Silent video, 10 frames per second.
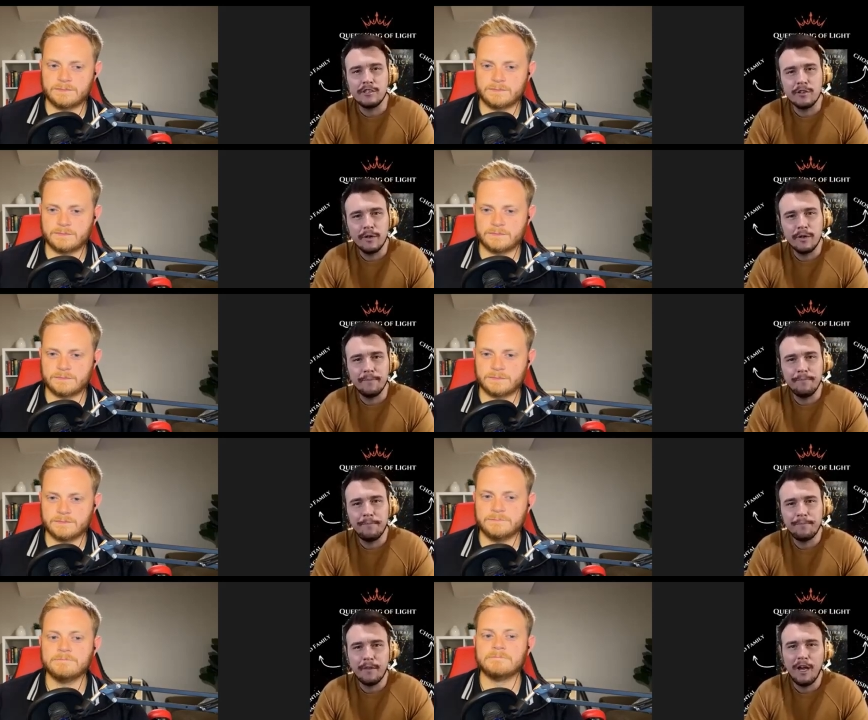Speaker 1: to do it.
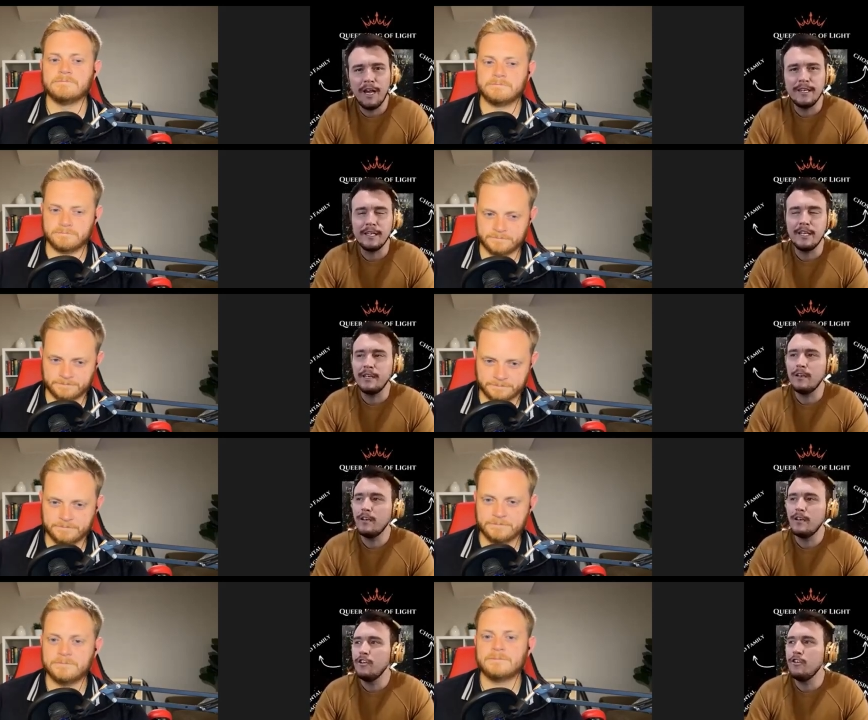Mm. I didn't
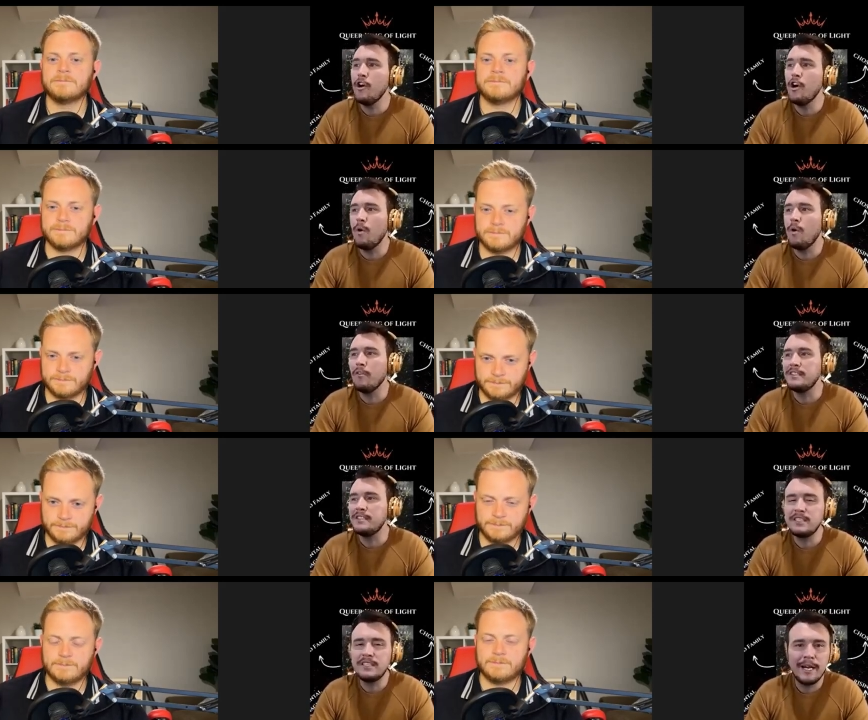know all
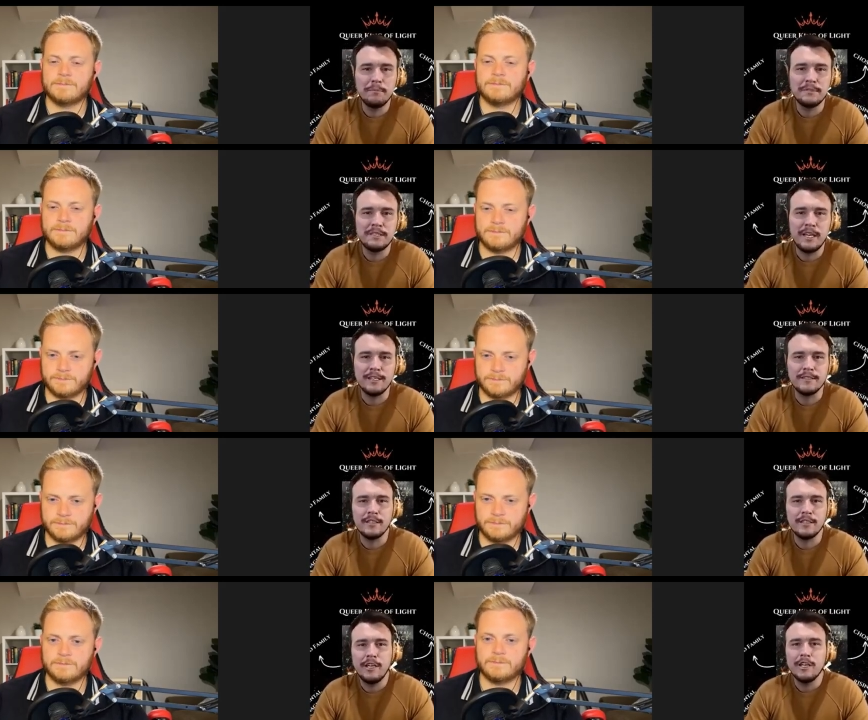the steps.
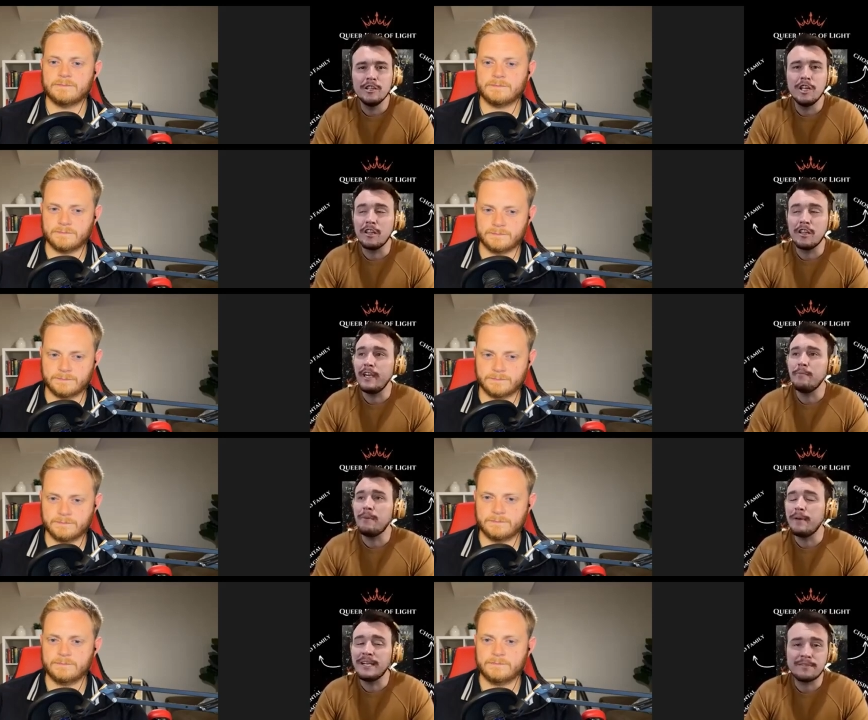And luckily,
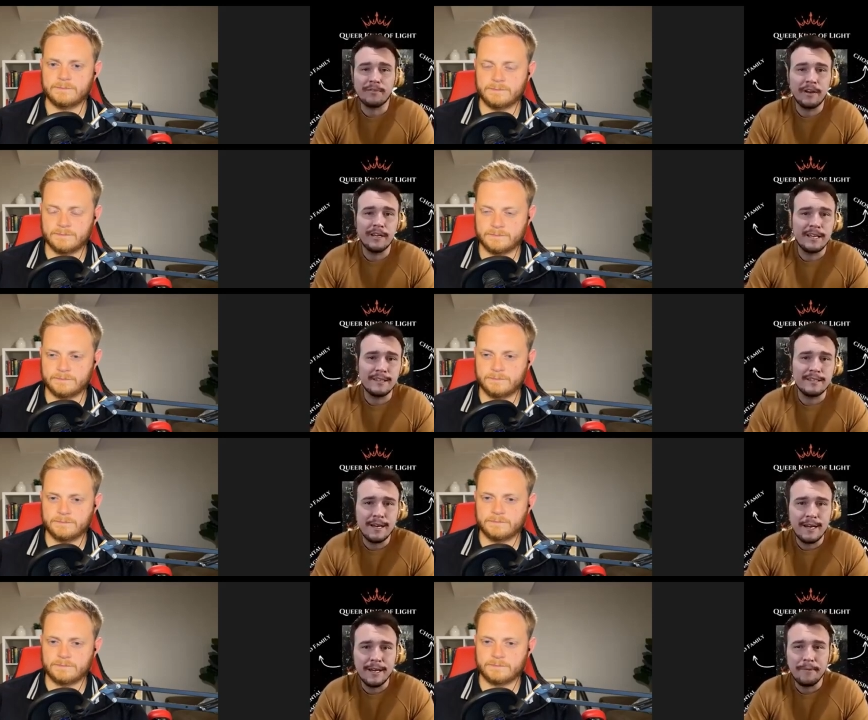my best friend at
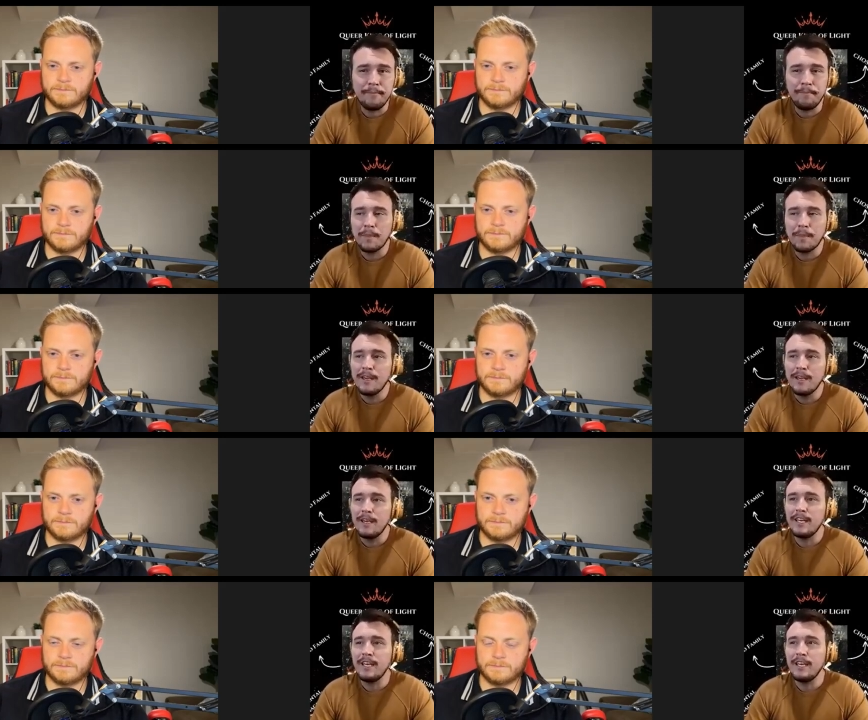the time,
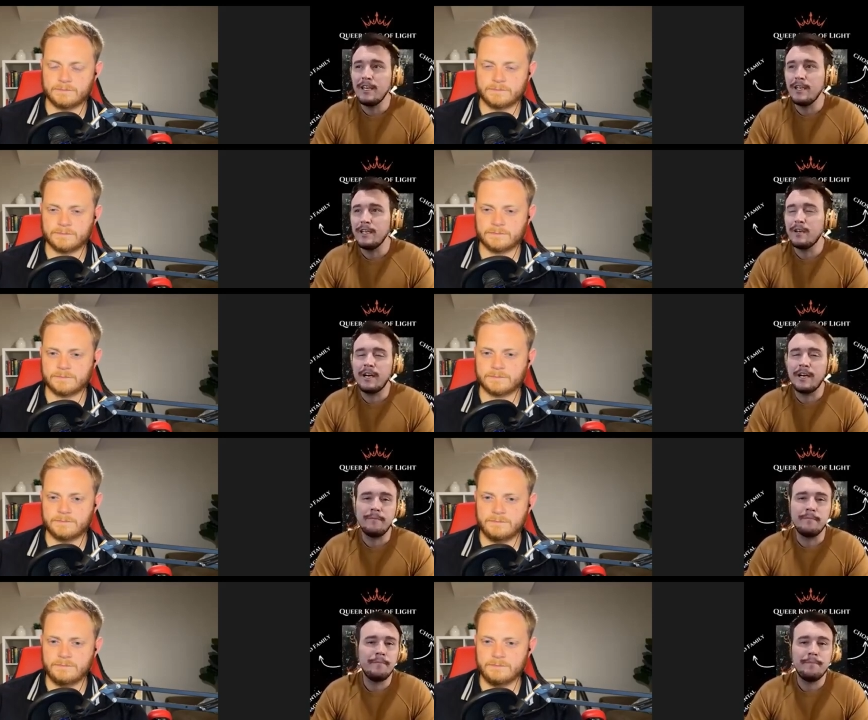he
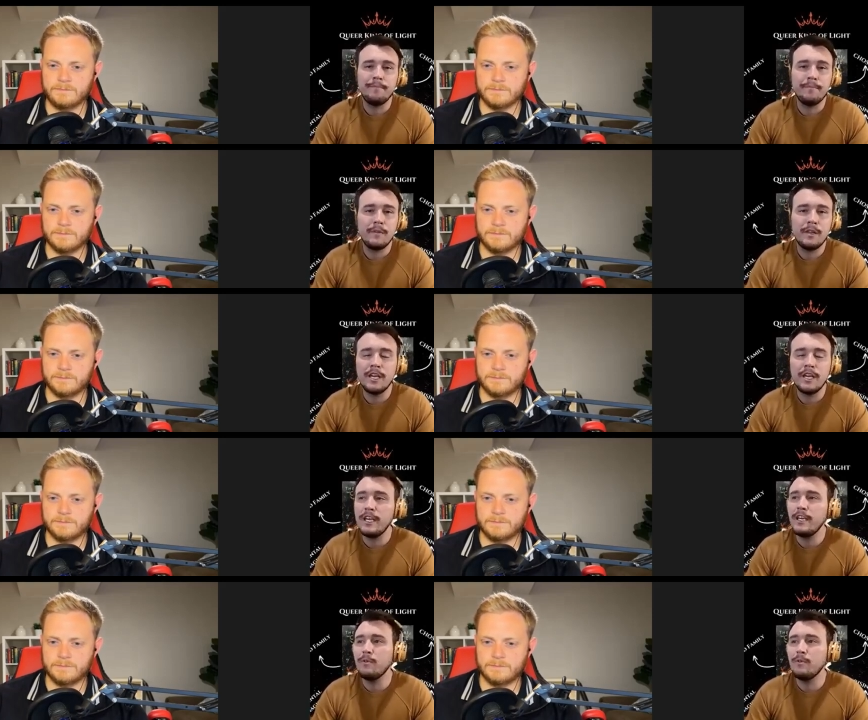um,
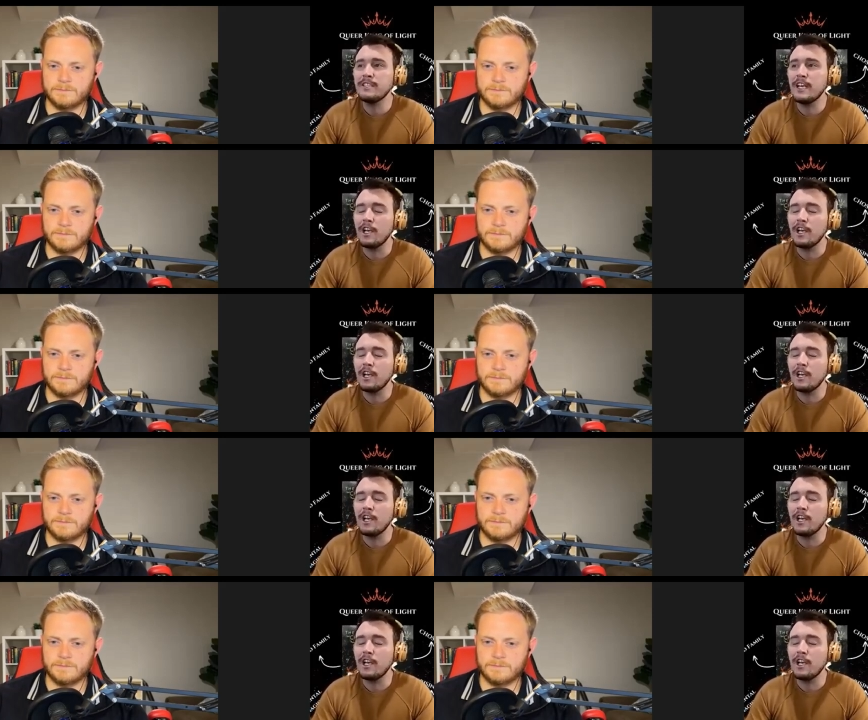he was